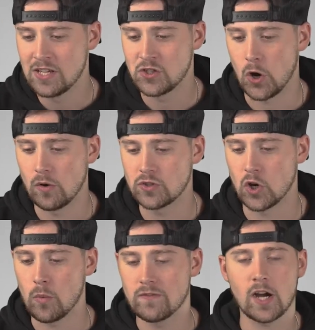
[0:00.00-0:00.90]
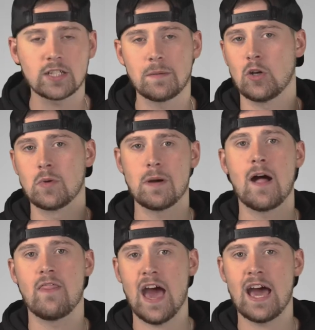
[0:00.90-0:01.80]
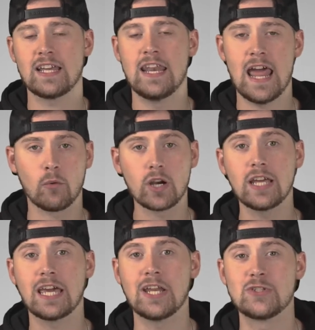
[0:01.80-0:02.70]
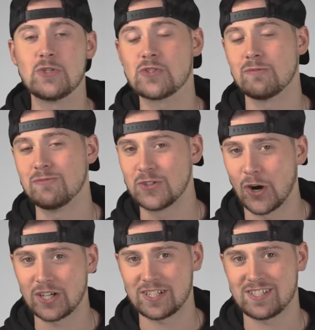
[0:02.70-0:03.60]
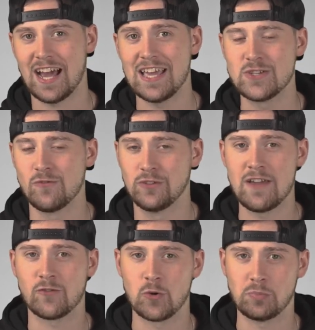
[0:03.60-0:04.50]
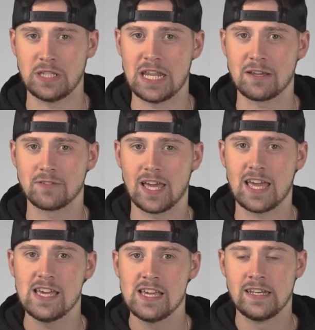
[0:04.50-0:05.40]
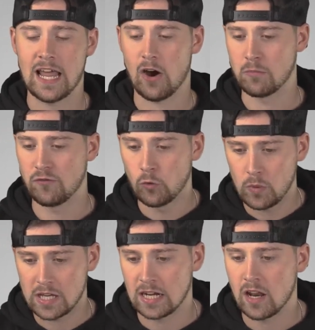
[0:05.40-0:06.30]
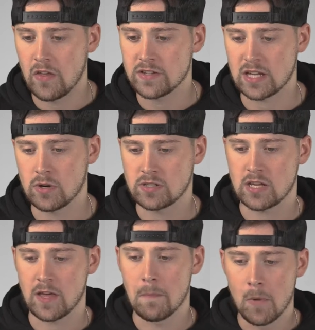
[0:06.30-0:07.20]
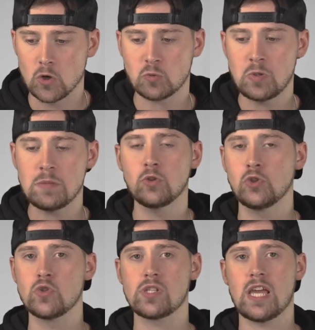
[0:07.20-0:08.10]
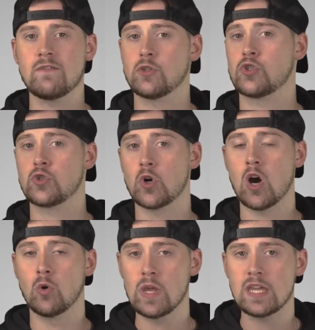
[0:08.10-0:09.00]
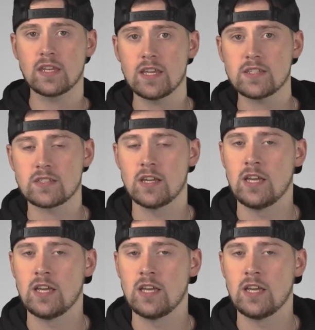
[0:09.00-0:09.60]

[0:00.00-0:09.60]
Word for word: So, so we've talked a little bit about that, and now we're going to get into some dark sides of life group leading. Okay. Now, before we get into this, I want to say that most people usually have a strong weakness,